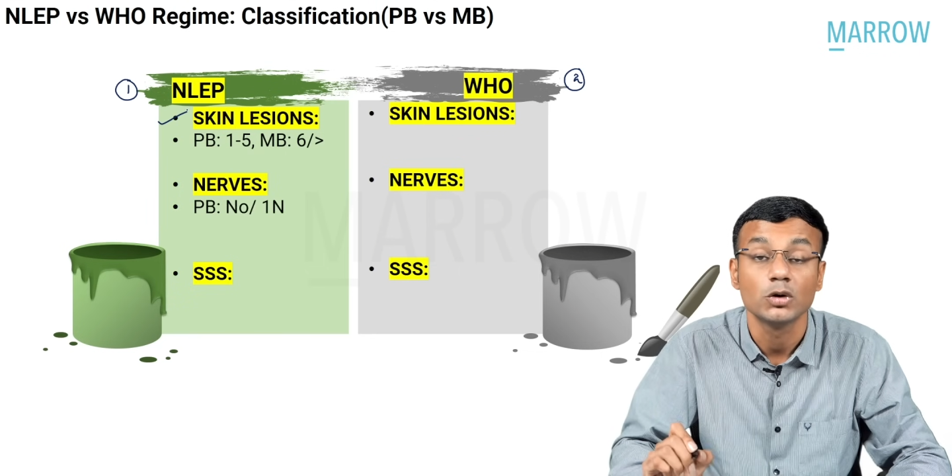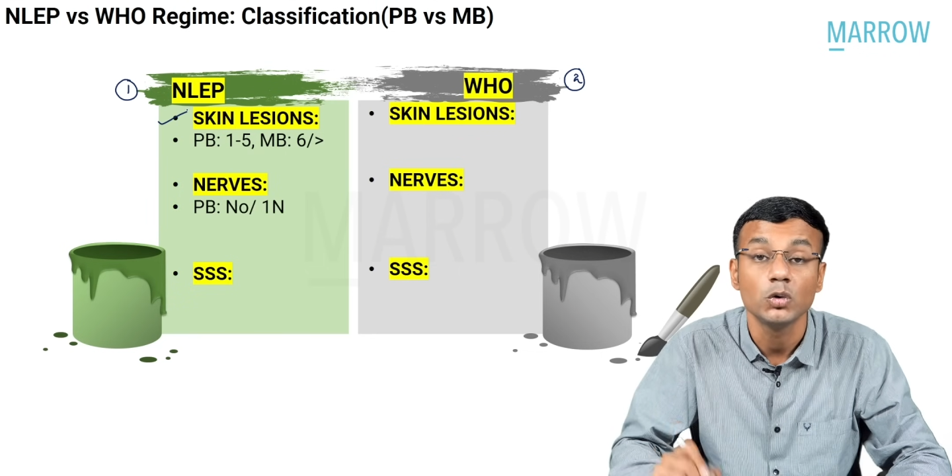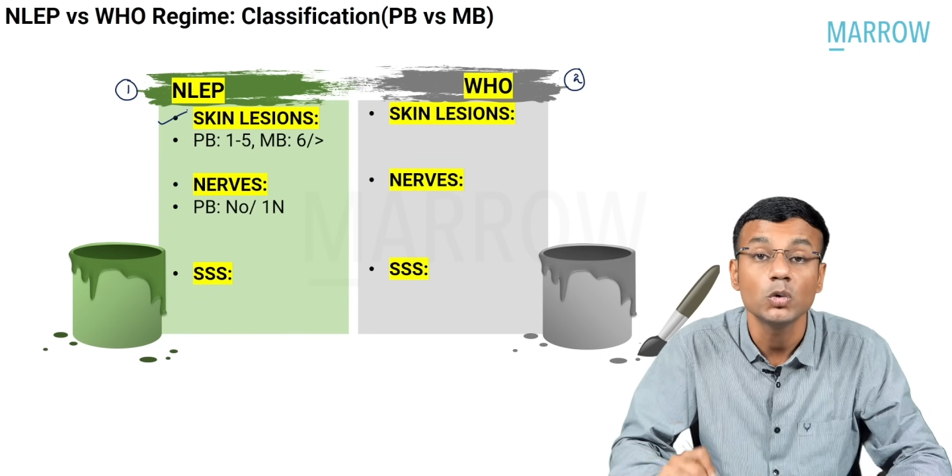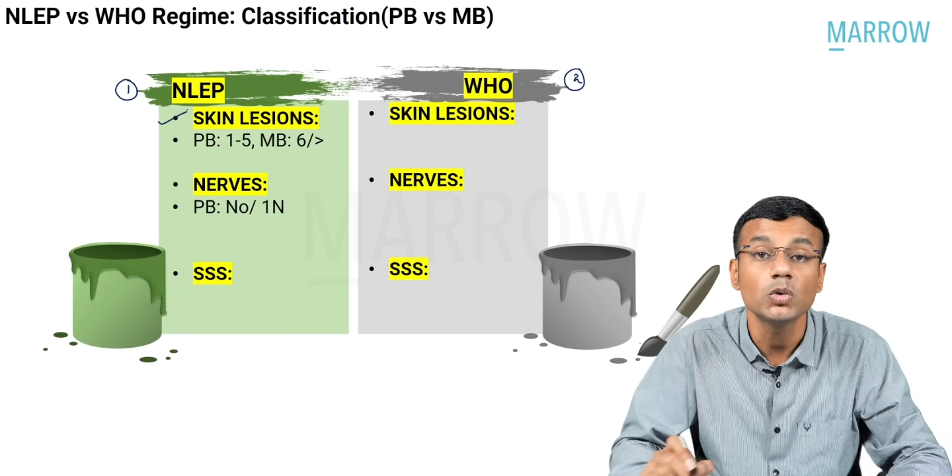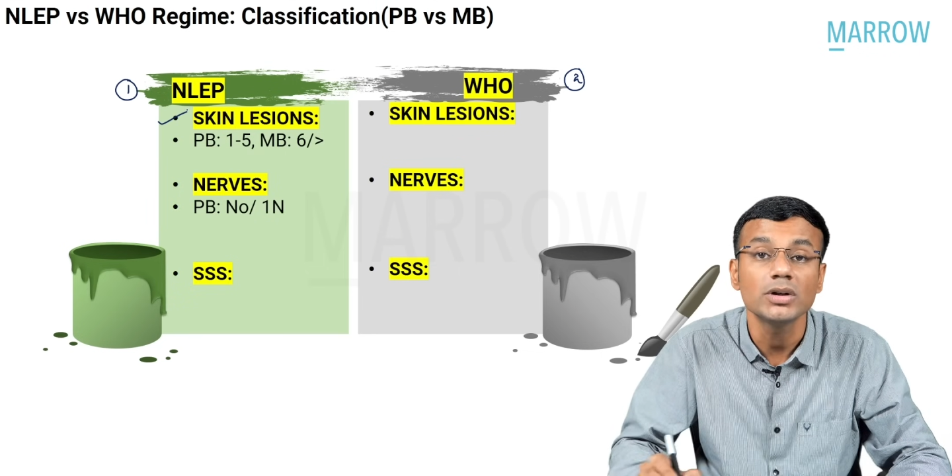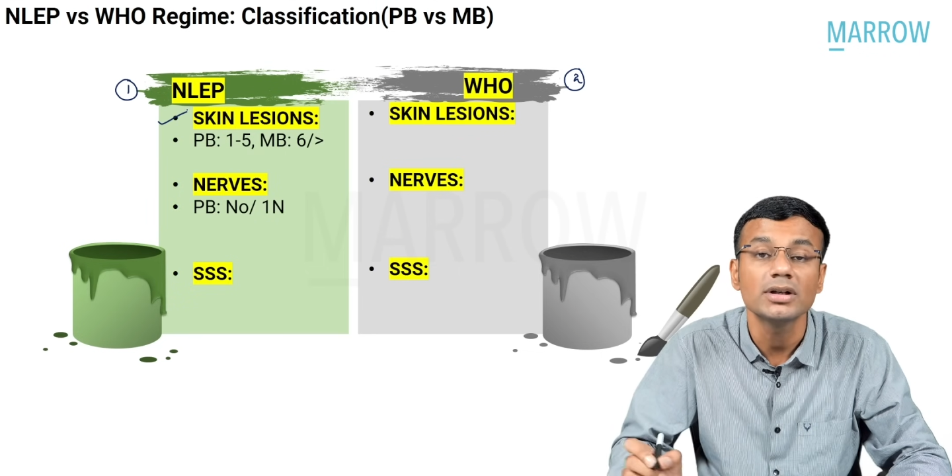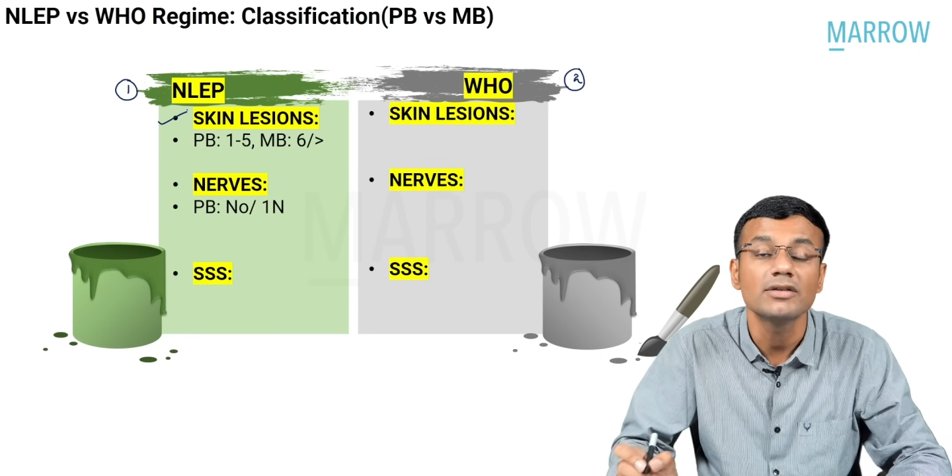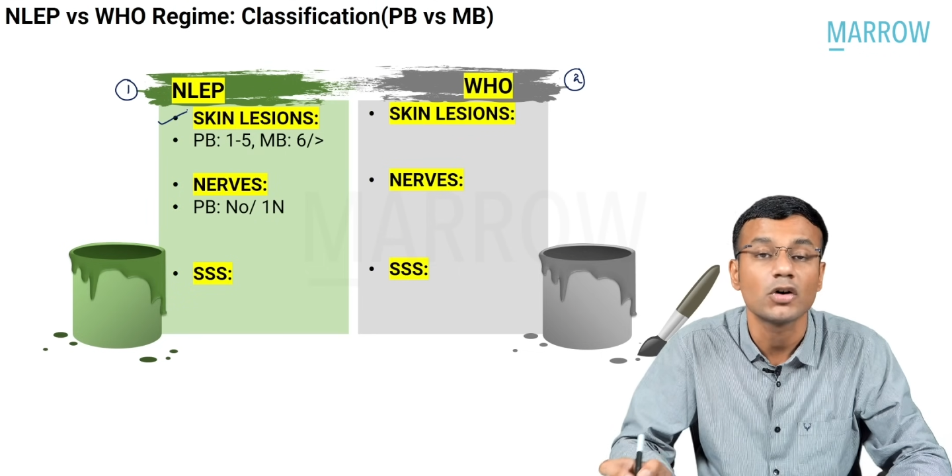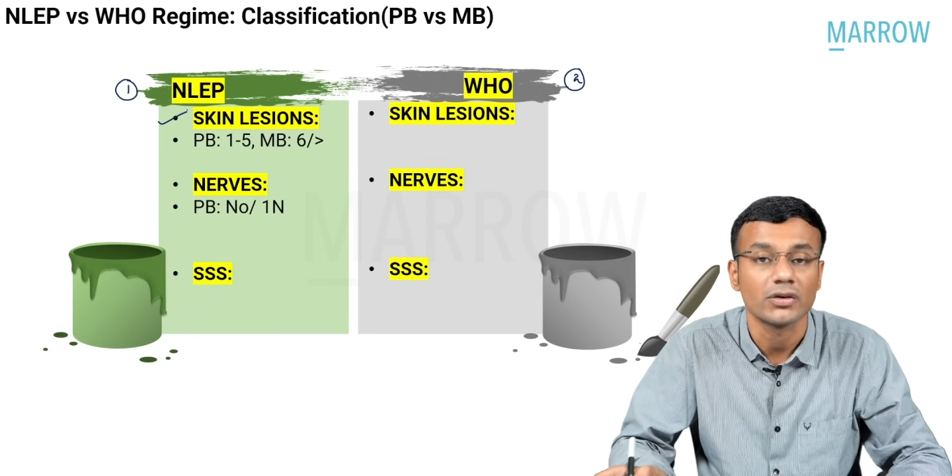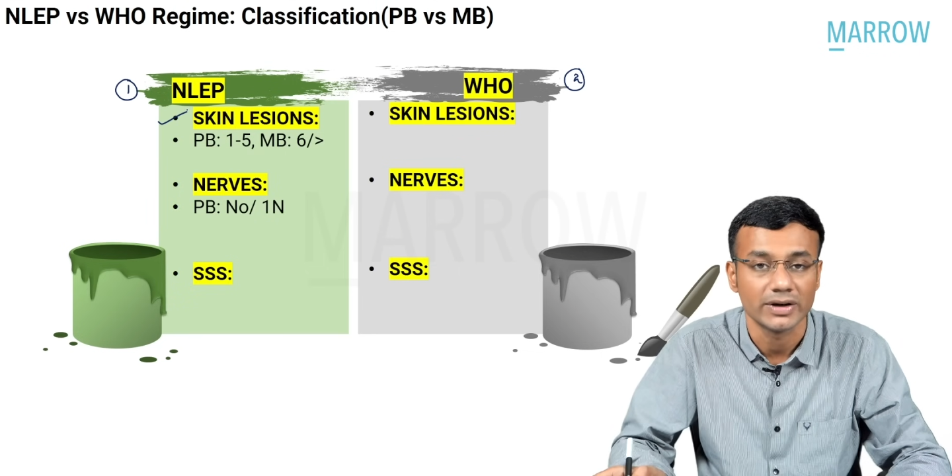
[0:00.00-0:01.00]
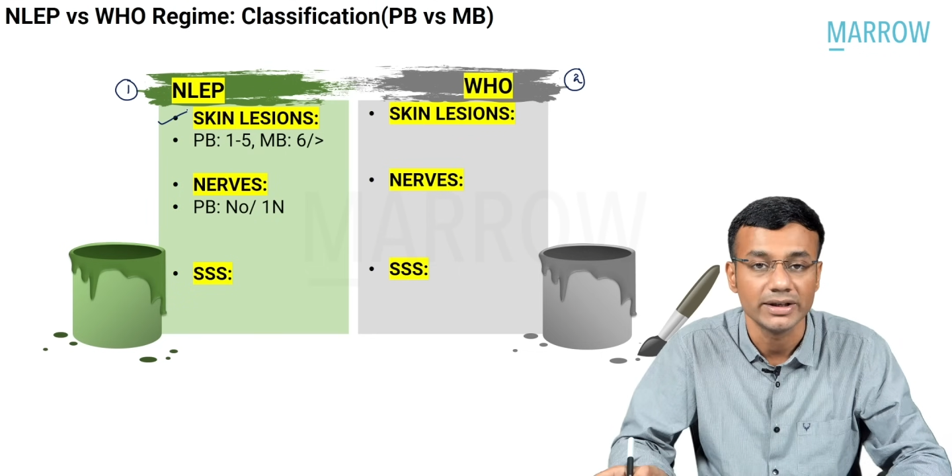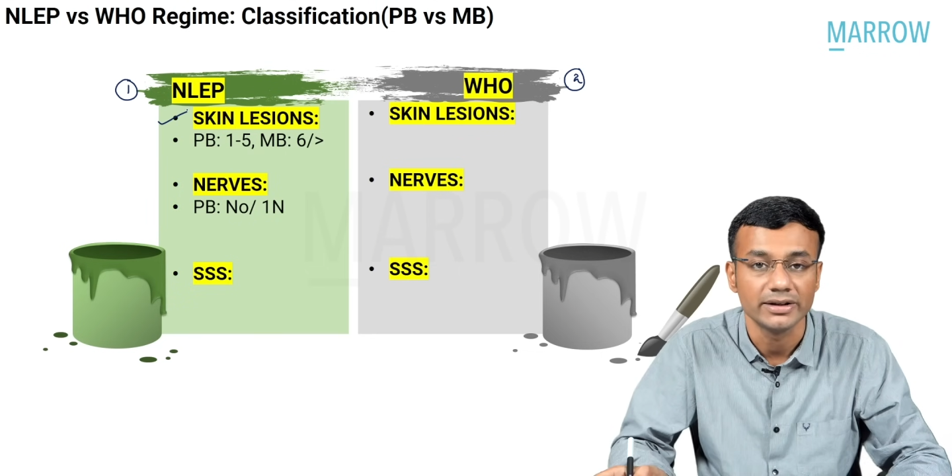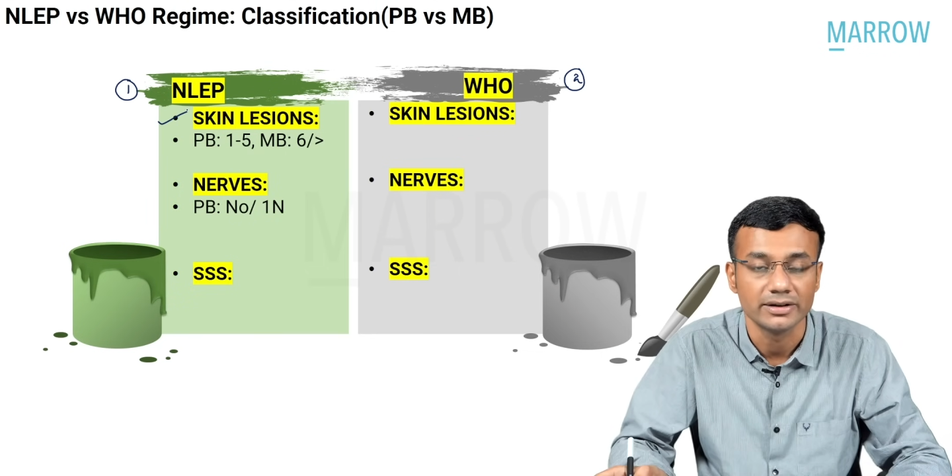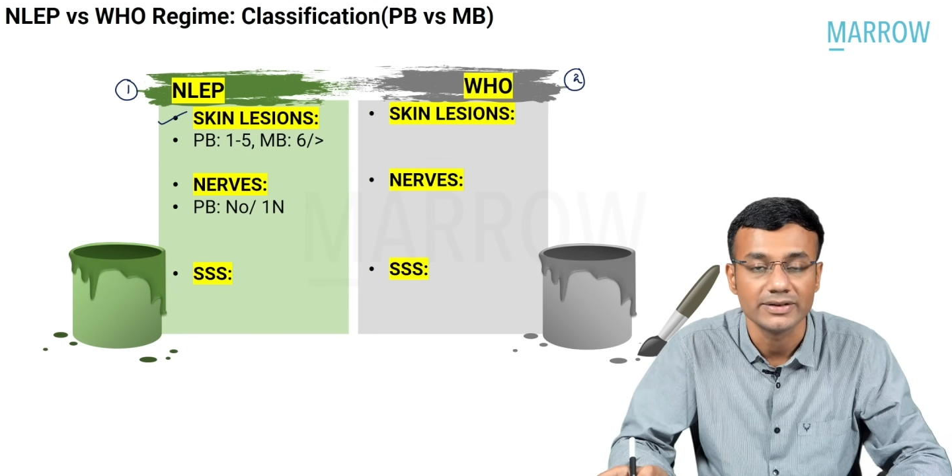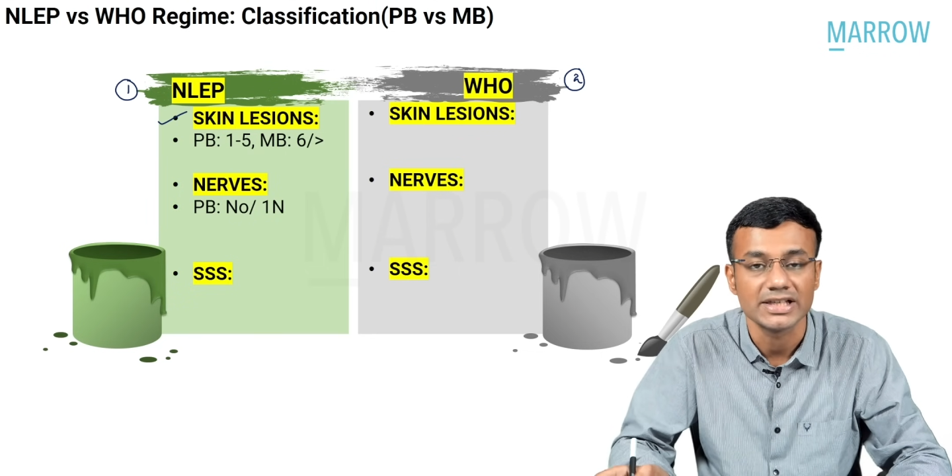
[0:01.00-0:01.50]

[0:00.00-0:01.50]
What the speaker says: no nerve or one nerve